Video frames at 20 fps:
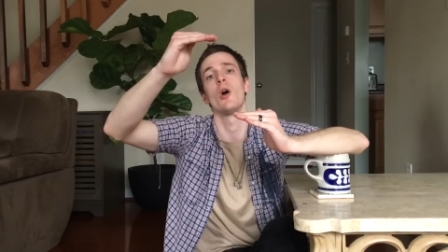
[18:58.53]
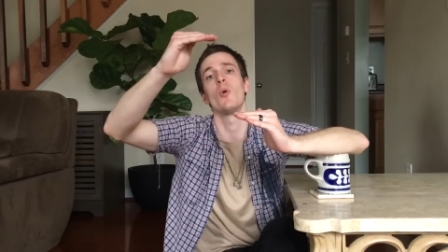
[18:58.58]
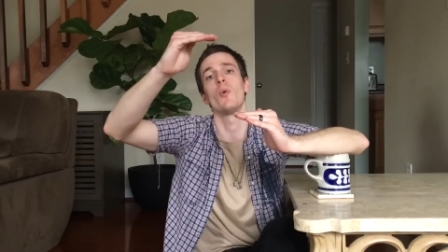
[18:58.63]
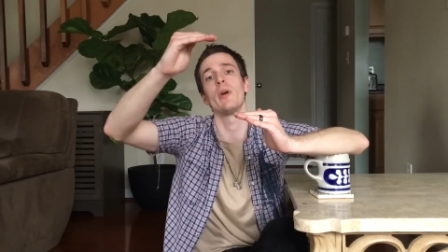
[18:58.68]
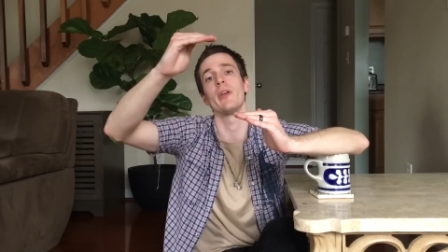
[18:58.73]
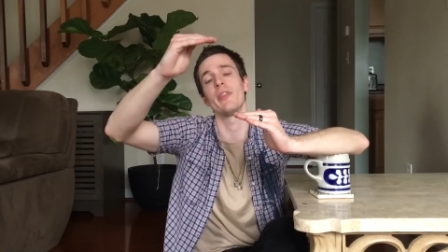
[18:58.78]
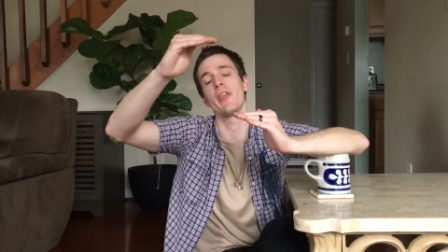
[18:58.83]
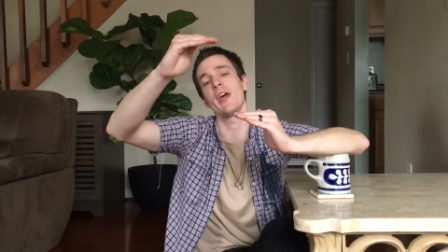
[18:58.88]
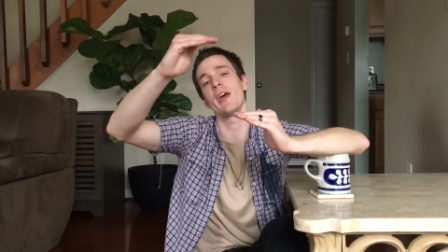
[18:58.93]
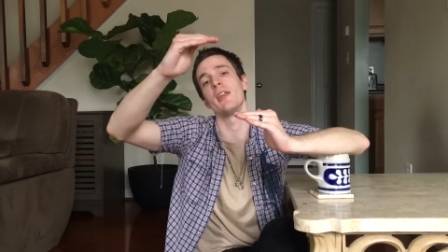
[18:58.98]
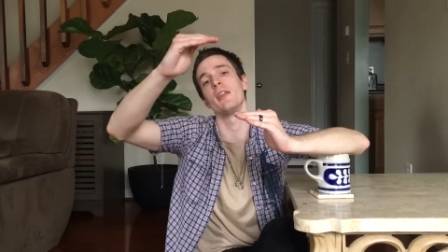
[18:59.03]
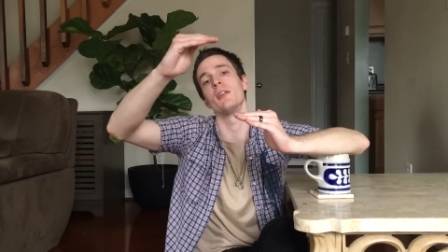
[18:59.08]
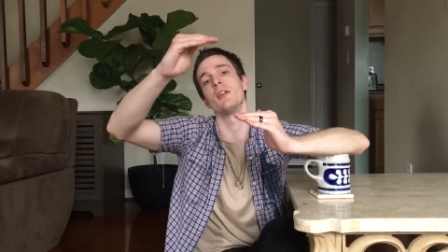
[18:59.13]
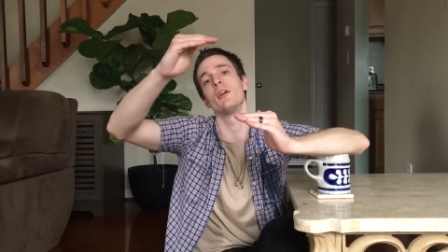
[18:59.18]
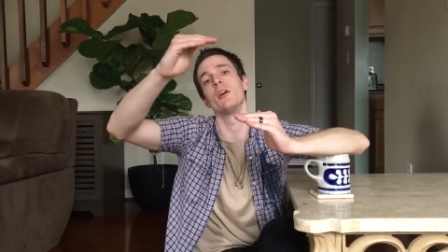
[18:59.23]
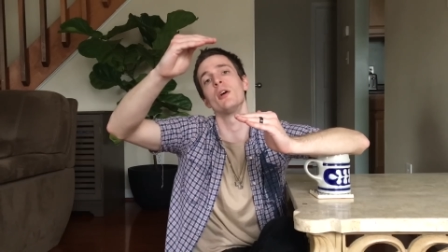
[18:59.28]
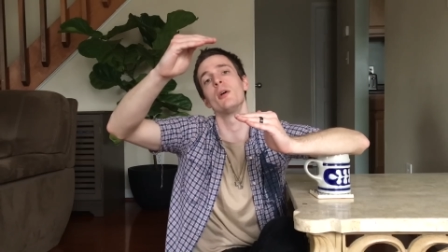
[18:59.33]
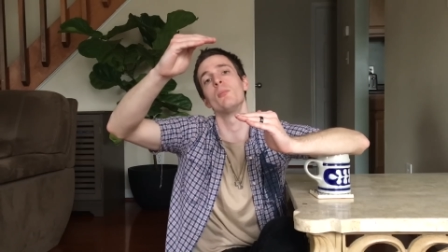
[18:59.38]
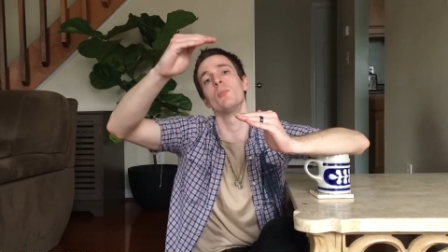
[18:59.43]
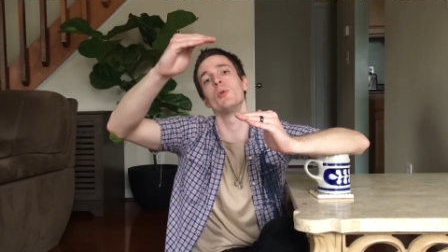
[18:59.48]
We
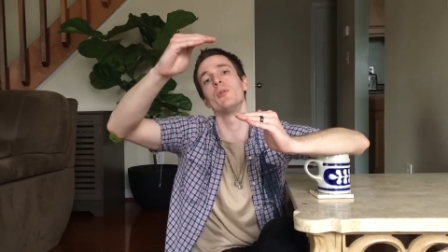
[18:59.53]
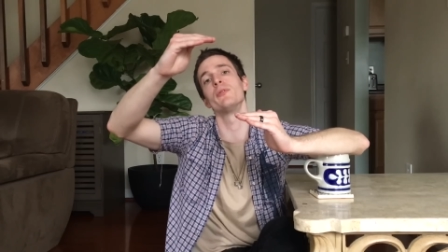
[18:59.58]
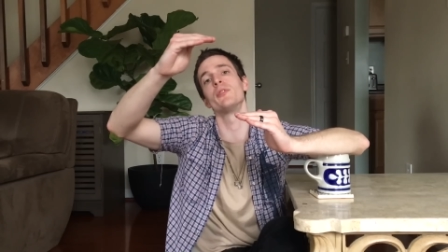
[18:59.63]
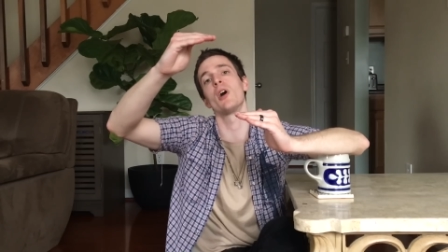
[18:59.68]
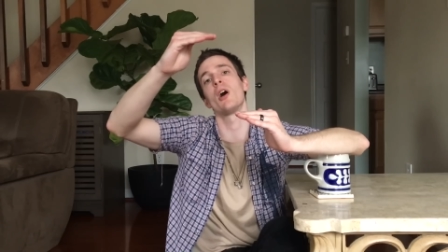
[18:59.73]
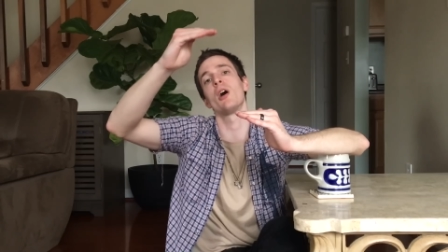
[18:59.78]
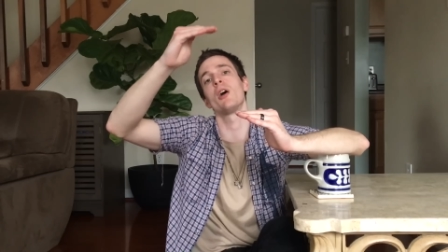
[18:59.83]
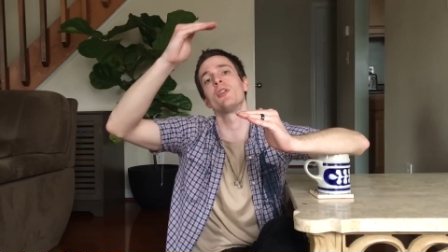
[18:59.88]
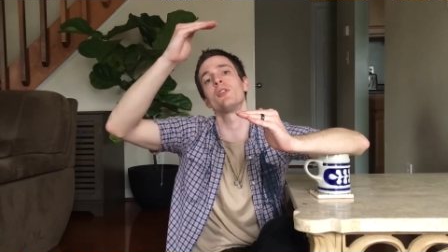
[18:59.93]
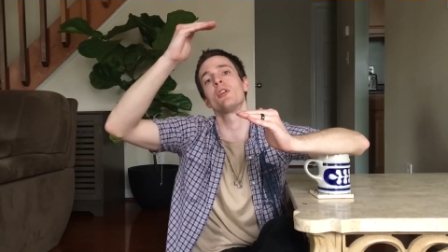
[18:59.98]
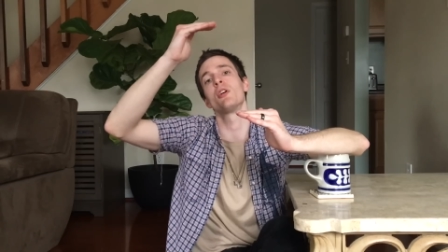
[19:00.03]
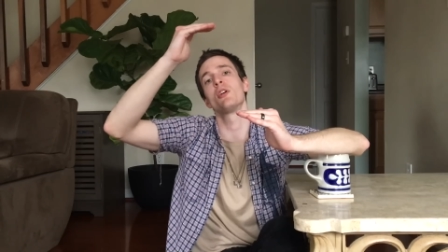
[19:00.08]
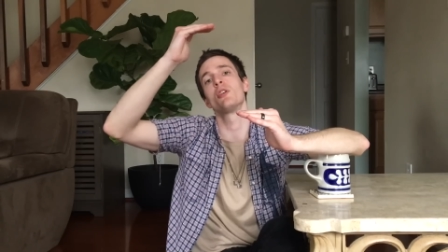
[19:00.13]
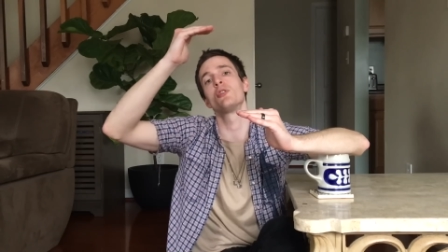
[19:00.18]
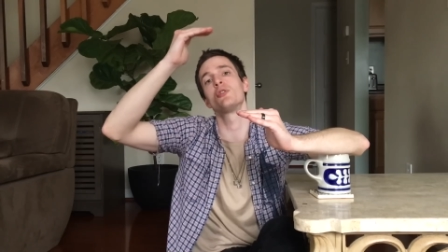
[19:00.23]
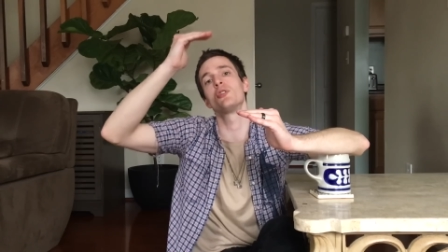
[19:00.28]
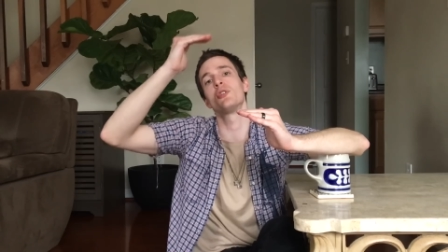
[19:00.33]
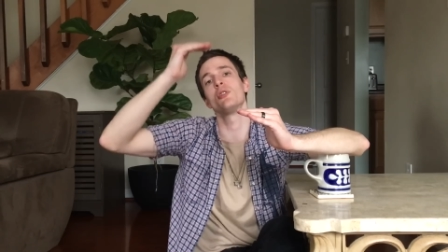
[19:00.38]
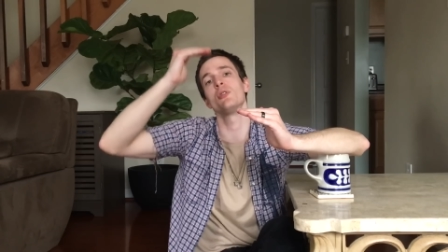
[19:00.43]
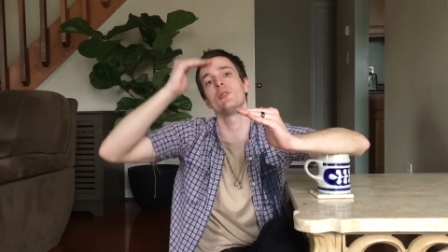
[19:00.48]
then moved on
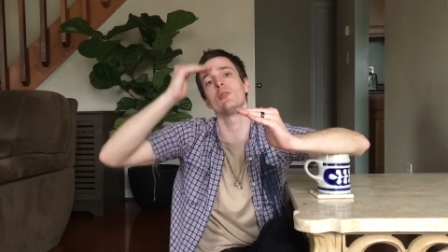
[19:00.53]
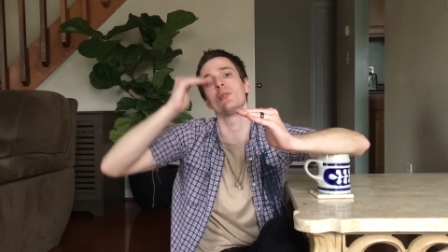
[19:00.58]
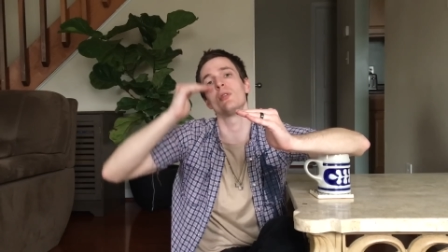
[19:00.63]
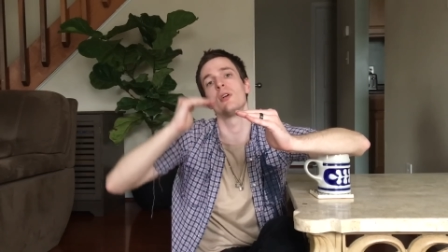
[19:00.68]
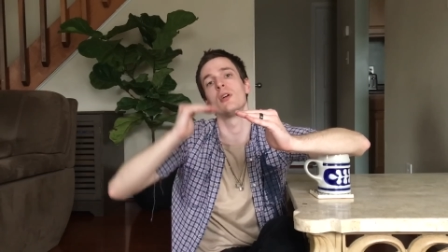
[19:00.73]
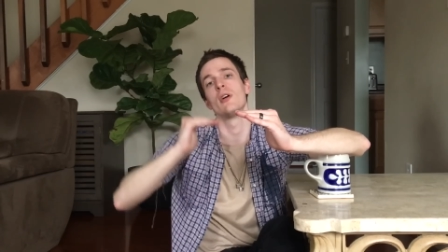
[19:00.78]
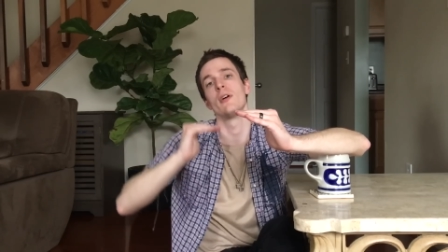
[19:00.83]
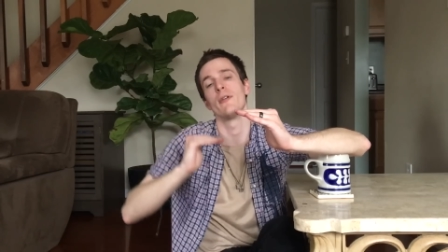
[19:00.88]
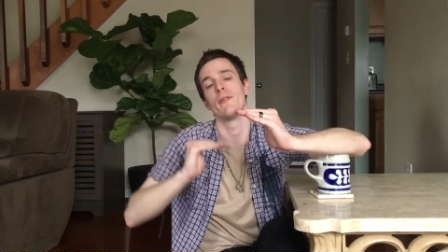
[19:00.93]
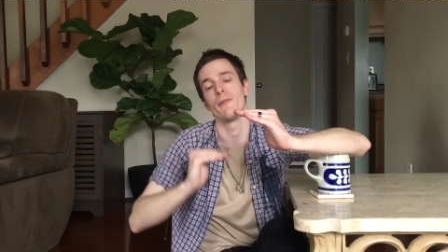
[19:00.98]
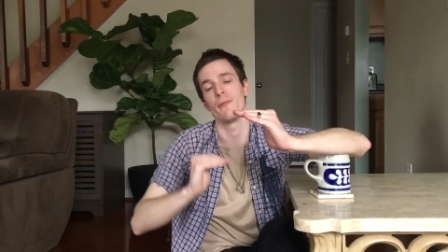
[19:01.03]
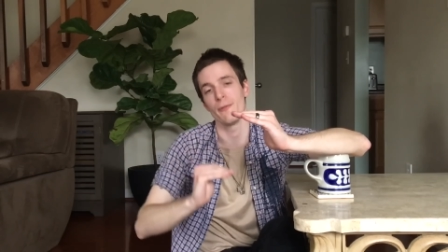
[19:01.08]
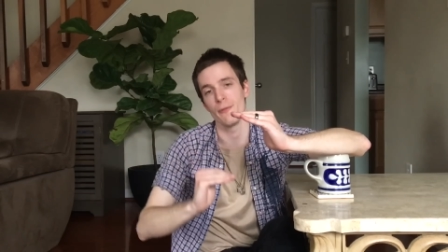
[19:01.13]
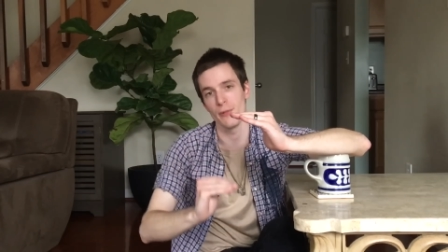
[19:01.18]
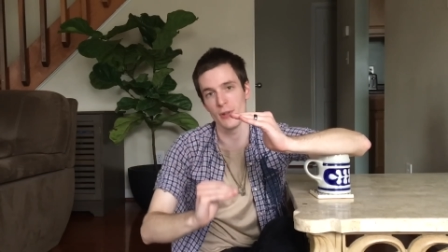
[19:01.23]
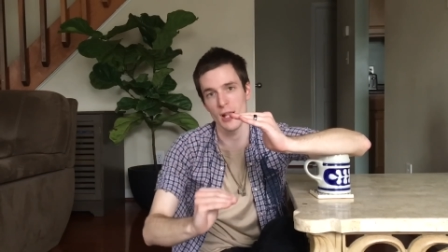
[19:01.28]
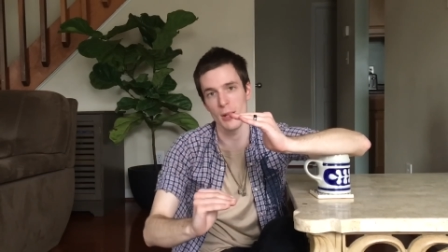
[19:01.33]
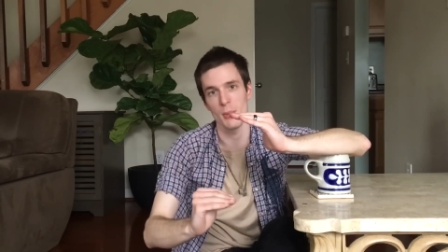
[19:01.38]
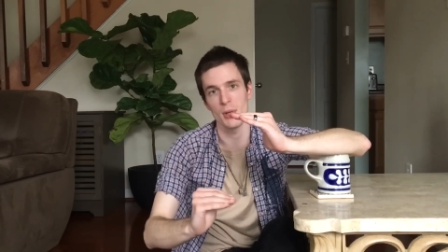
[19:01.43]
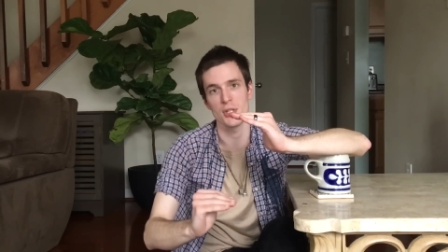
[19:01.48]
to
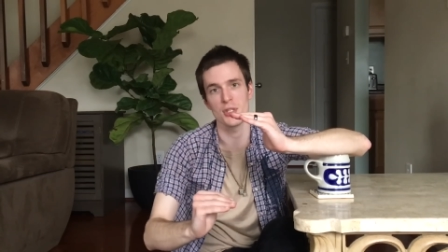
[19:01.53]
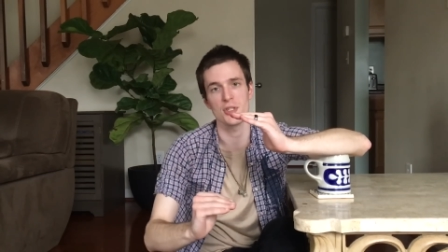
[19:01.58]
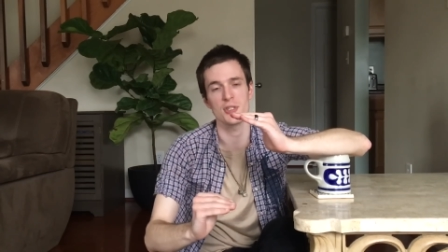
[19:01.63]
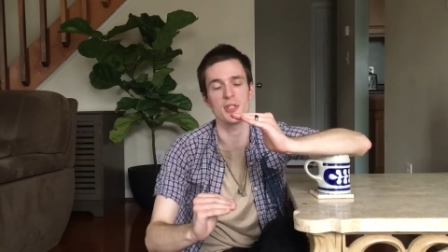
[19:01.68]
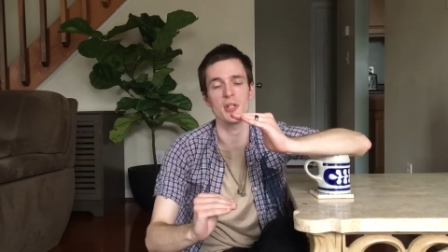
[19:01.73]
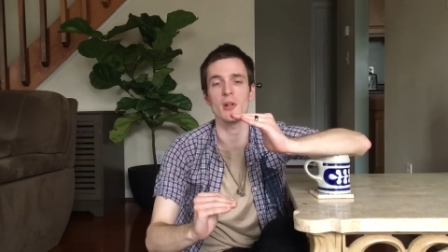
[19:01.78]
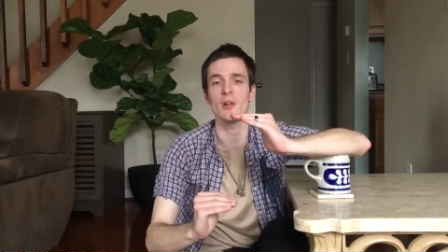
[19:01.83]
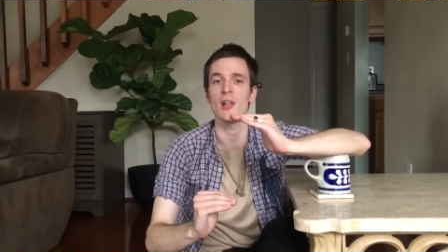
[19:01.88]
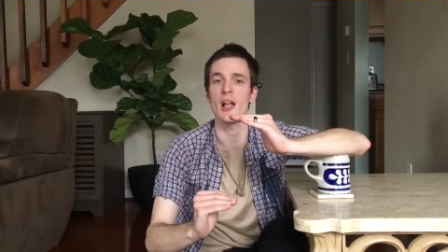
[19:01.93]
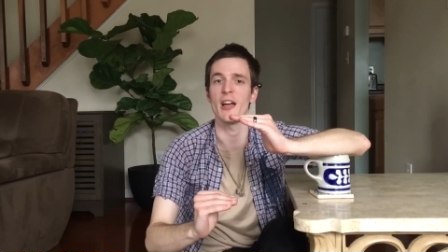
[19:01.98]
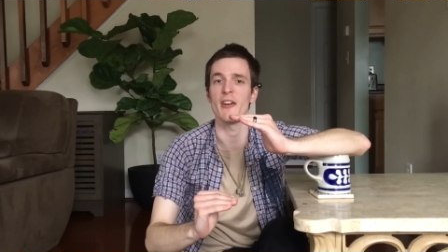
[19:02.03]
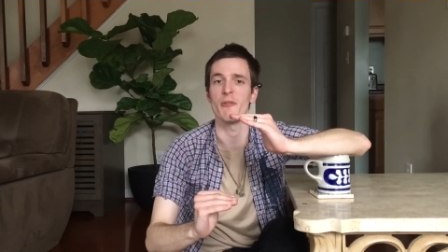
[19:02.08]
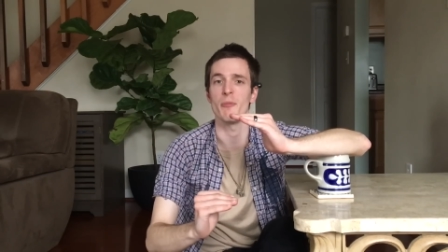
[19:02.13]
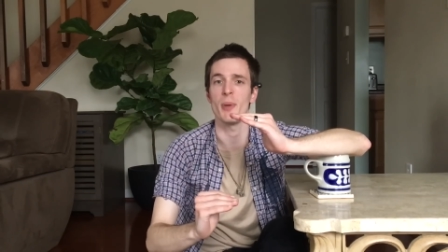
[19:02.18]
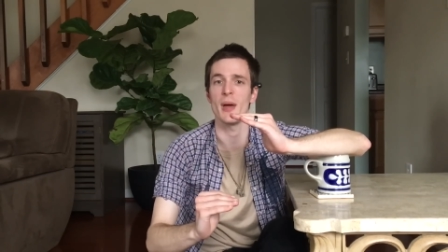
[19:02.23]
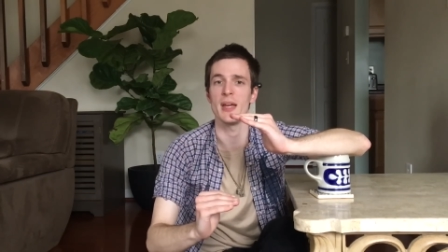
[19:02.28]
Flemish still life